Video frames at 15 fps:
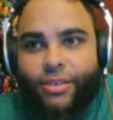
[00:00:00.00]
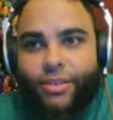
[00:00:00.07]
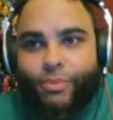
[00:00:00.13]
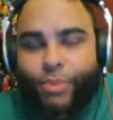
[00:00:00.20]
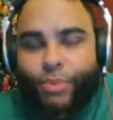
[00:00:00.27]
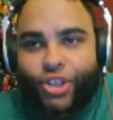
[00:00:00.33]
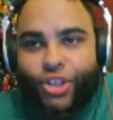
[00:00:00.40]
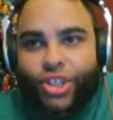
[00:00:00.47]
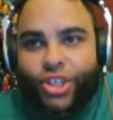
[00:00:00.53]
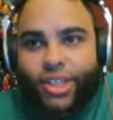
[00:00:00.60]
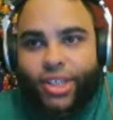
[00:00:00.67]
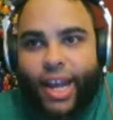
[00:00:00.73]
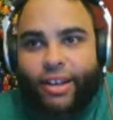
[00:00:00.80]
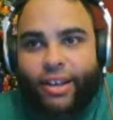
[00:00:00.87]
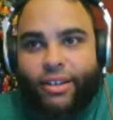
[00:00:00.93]
but just
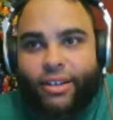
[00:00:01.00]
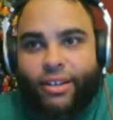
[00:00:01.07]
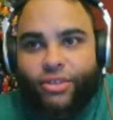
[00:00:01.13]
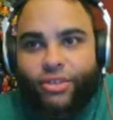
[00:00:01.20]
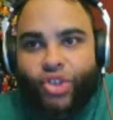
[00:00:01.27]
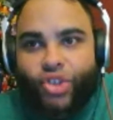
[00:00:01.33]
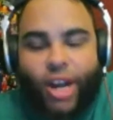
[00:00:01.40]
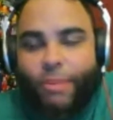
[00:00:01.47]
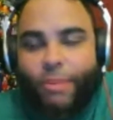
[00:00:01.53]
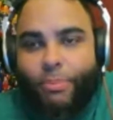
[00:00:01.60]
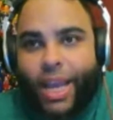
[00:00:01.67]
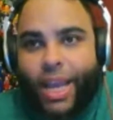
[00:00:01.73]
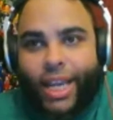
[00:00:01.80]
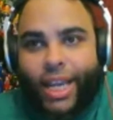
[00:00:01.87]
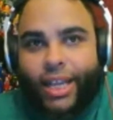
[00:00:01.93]
like trying to
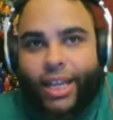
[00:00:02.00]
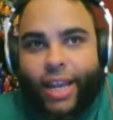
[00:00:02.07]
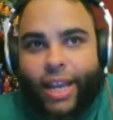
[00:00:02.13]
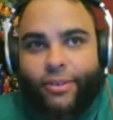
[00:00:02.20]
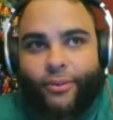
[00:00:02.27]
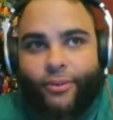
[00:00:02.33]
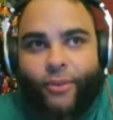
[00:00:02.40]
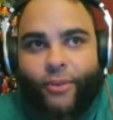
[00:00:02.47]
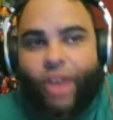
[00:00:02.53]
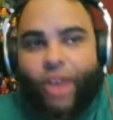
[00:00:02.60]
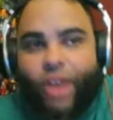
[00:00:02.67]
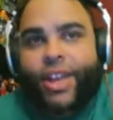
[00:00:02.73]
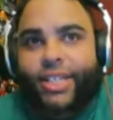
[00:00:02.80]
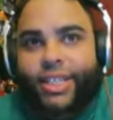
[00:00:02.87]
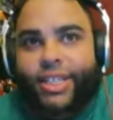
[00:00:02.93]
make it like Final
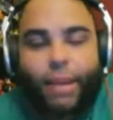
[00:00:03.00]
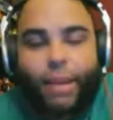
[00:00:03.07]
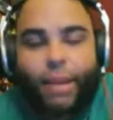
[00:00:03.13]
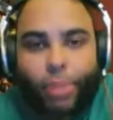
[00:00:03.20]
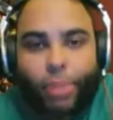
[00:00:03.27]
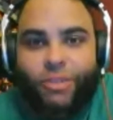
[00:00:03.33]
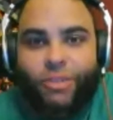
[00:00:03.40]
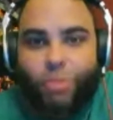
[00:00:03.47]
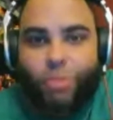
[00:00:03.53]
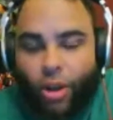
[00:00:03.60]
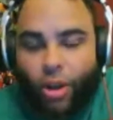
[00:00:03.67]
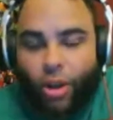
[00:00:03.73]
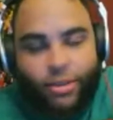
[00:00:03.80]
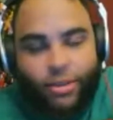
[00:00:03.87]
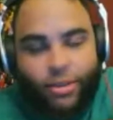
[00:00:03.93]
Fantasy X
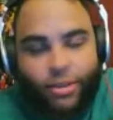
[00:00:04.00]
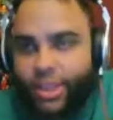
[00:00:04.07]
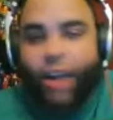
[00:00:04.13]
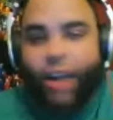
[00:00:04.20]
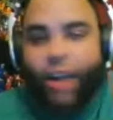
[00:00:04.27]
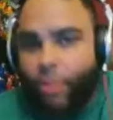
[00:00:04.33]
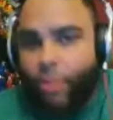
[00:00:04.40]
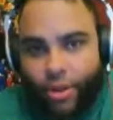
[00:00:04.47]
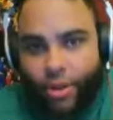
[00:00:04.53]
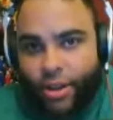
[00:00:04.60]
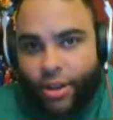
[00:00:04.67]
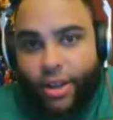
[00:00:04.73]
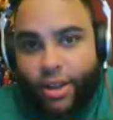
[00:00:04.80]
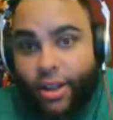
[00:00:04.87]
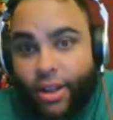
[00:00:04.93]
Blitzball. Terrible.
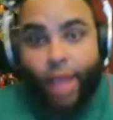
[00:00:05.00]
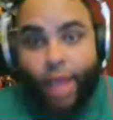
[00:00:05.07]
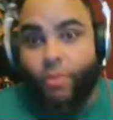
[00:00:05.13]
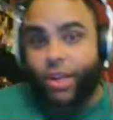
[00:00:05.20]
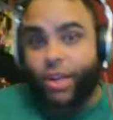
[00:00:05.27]
And what